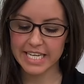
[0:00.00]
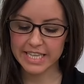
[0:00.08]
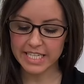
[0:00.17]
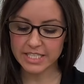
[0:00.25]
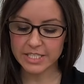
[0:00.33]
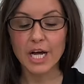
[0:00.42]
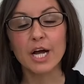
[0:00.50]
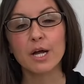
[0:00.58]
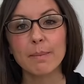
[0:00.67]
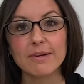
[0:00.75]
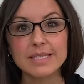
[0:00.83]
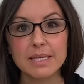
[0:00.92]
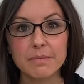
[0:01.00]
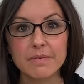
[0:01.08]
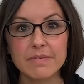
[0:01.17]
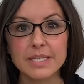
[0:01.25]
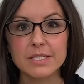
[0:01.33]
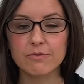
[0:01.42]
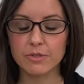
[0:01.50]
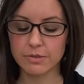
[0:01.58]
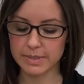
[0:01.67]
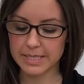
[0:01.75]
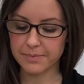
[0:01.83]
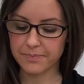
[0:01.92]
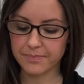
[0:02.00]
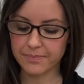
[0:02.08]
Let's talk about some of these fruits.